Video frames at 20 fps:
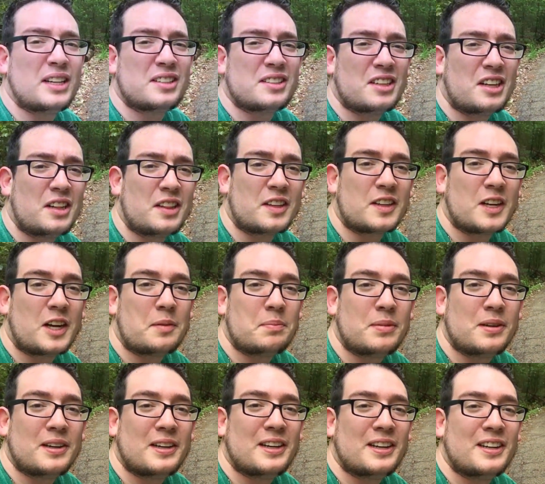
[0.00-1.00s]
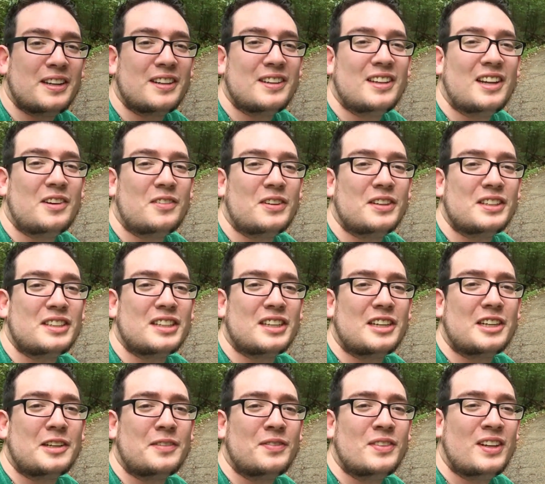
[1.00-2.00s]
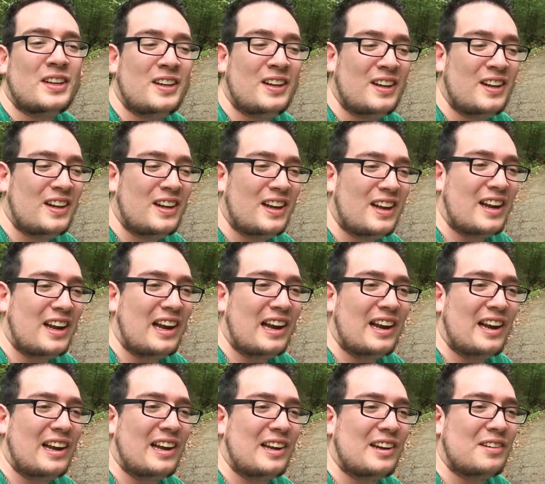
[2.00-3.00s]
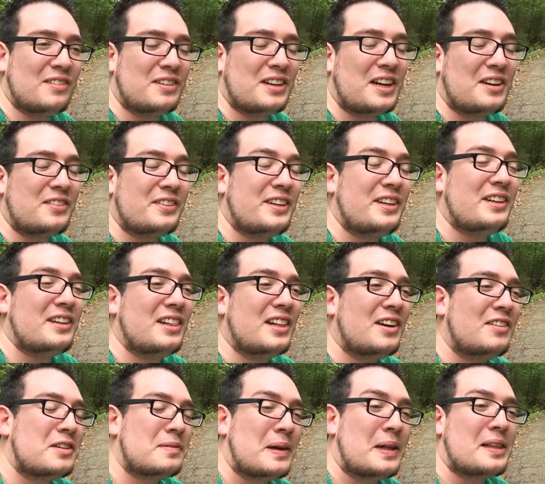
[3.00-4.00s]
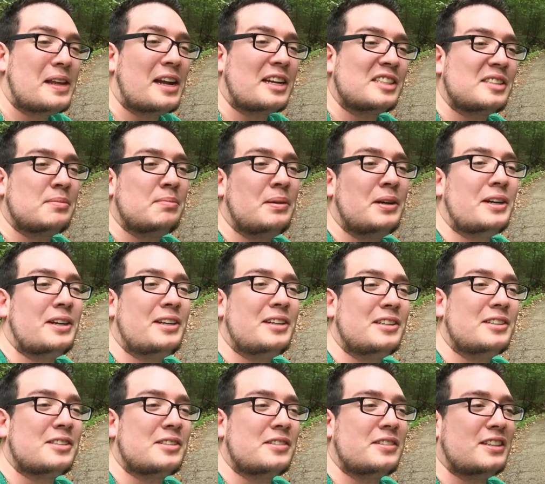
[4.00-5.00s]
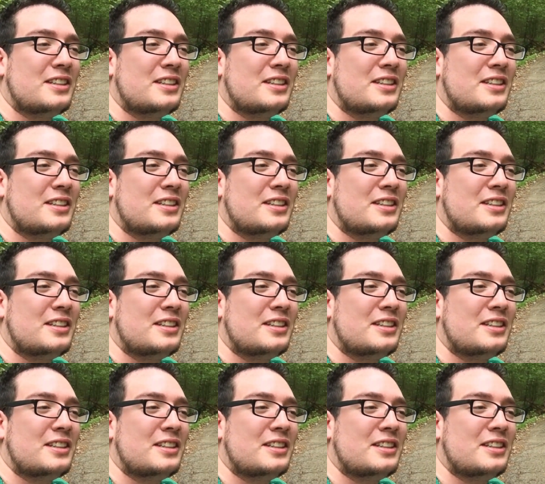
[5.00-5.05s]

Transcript: I saw the copperhead that one time. And what I really loved about that experience